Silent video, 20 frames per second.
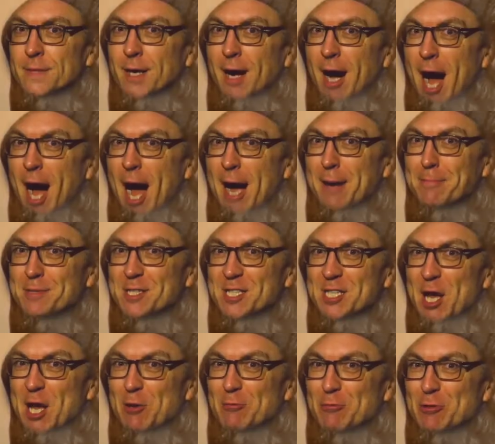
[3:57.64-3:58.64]
I'm
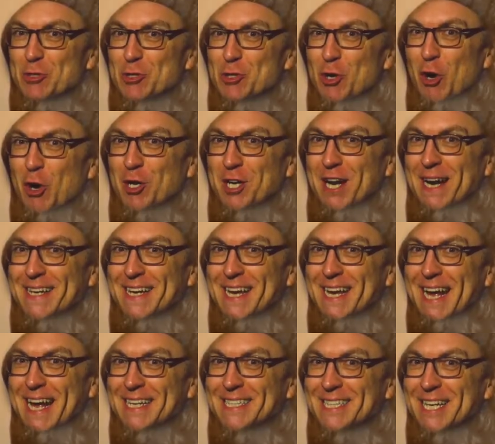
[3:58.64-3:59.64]
so chocolatey
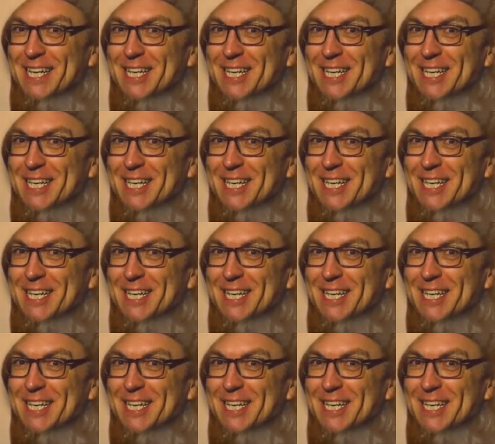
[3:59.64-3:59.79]
and